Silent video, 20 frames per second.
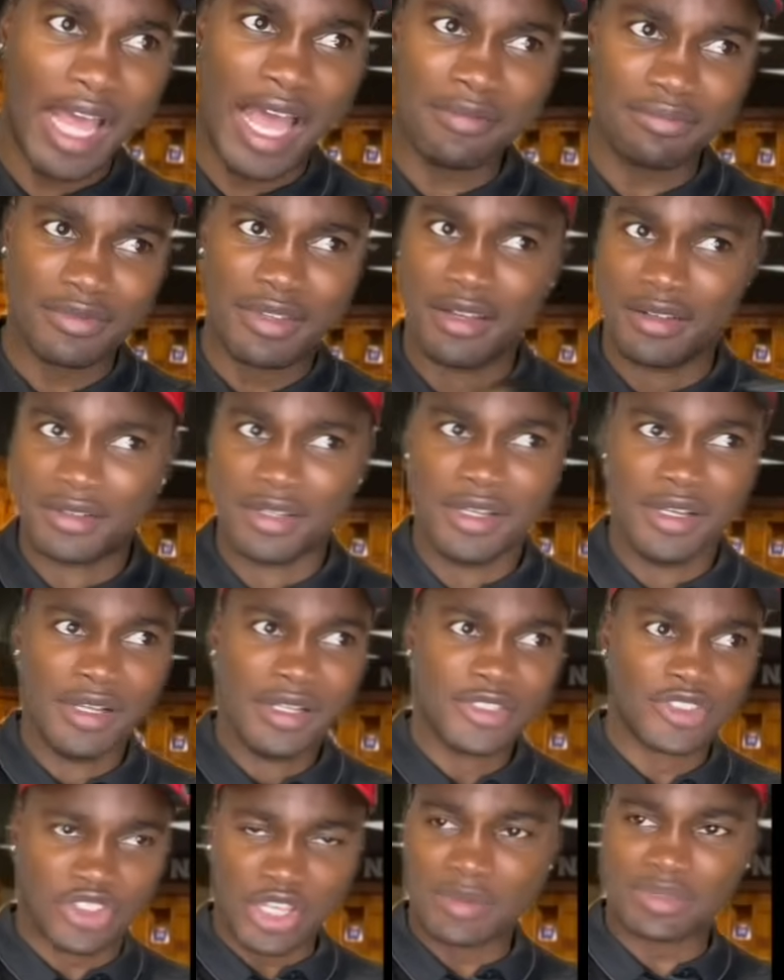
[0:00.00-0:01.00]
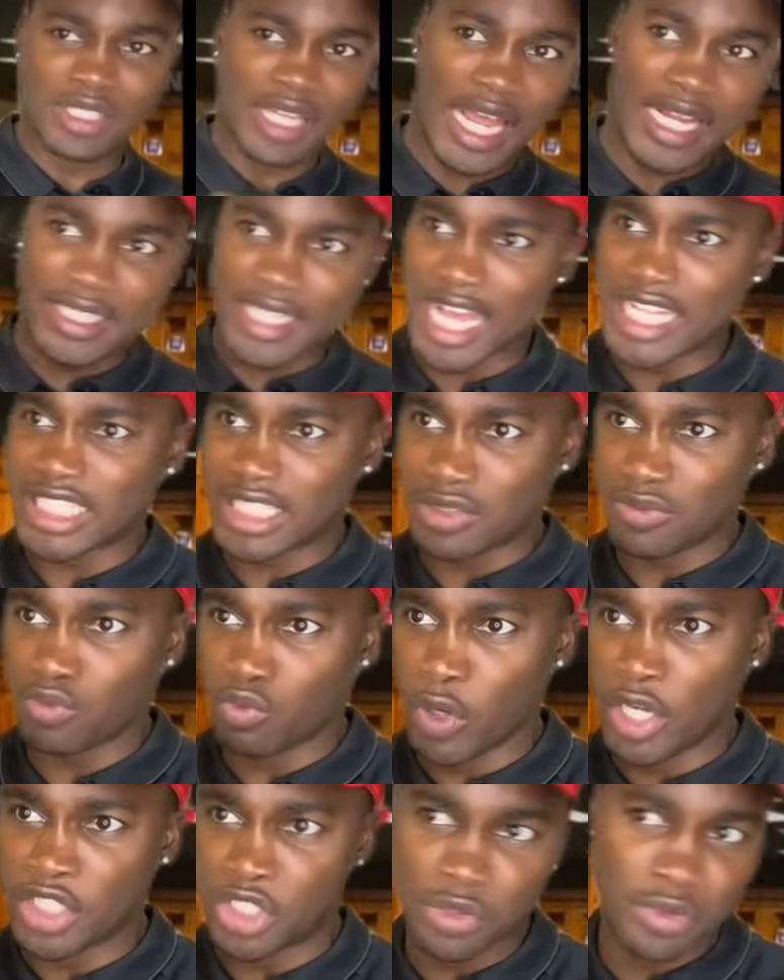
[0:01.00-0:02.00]
That seems like that's
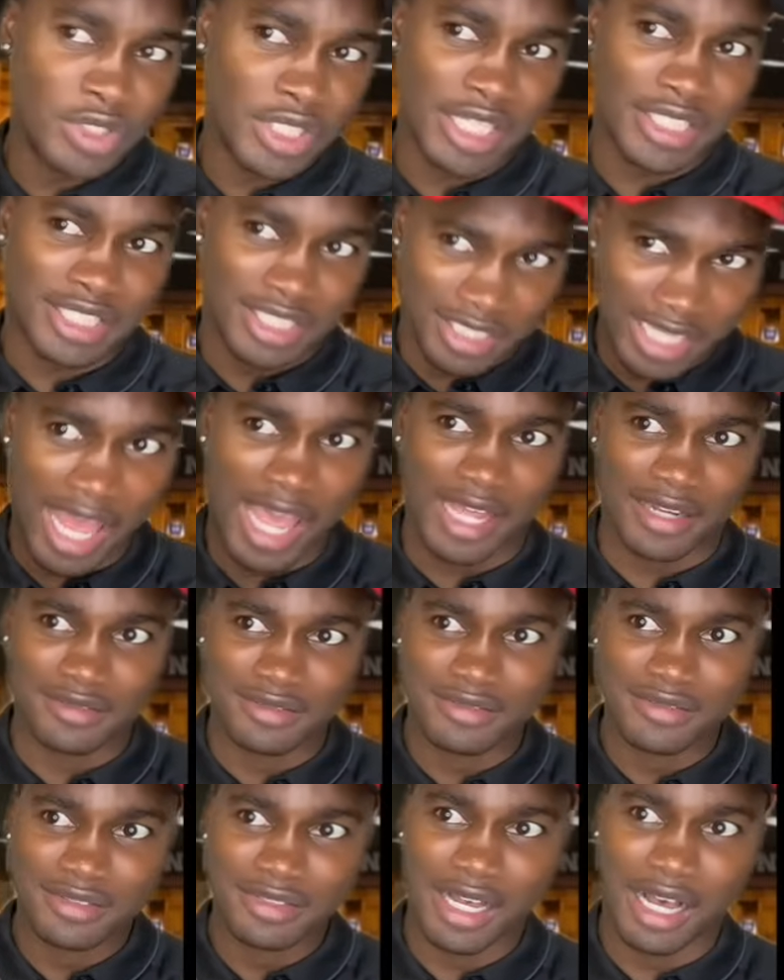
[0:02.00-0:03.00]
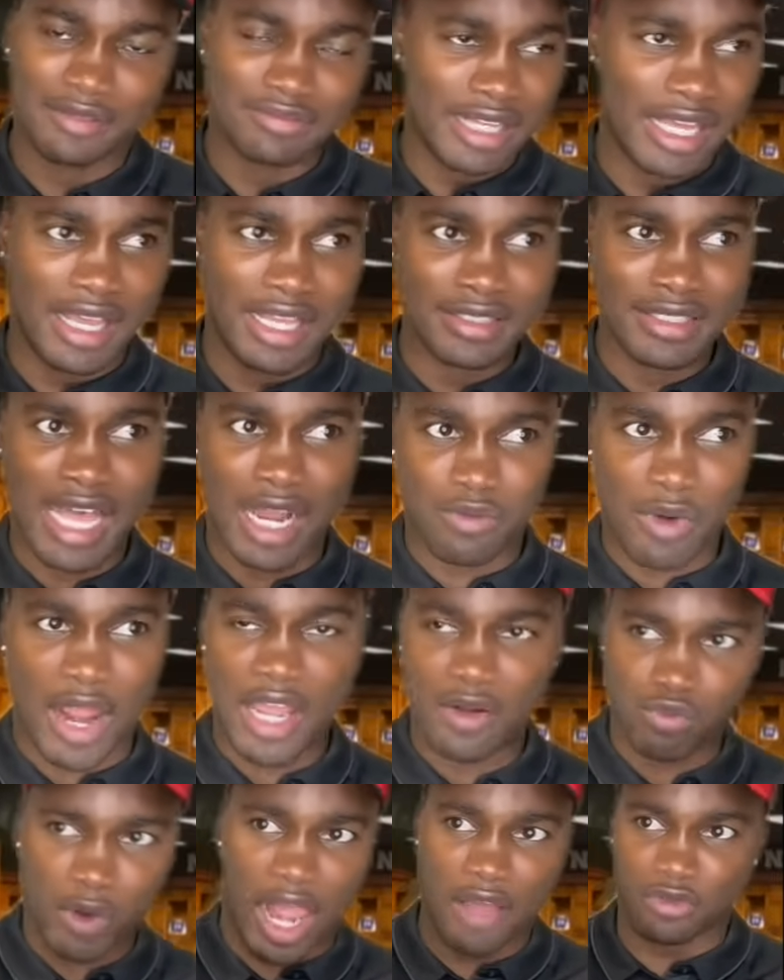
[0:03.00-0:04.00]
what you just said. Isn't that
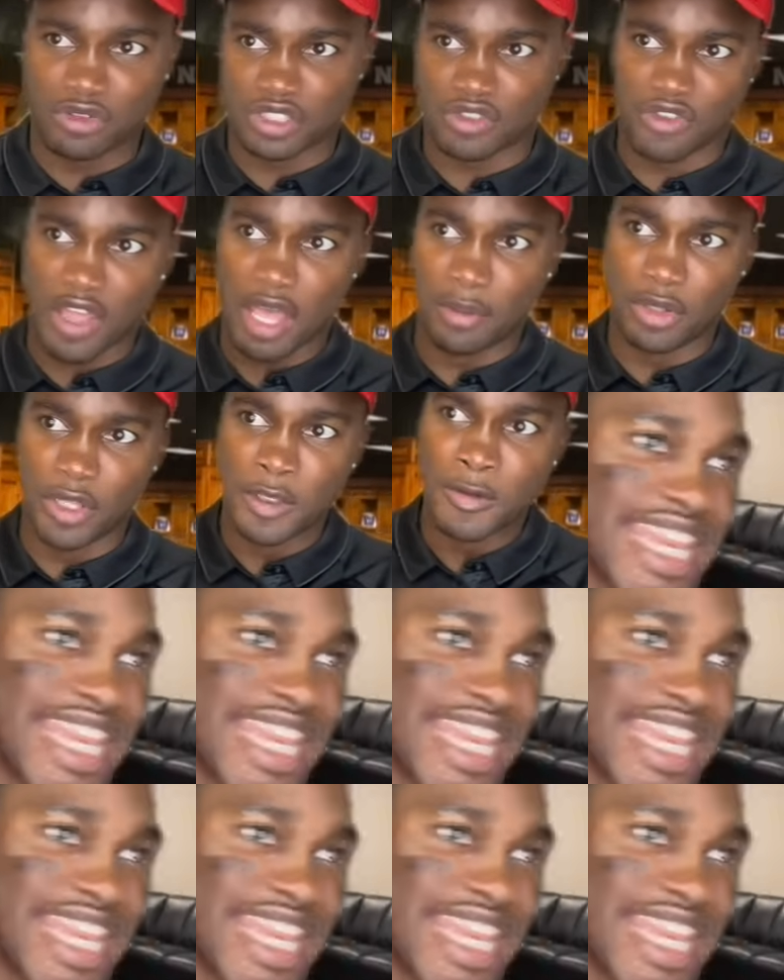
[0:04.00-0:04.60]
right, Rivals family?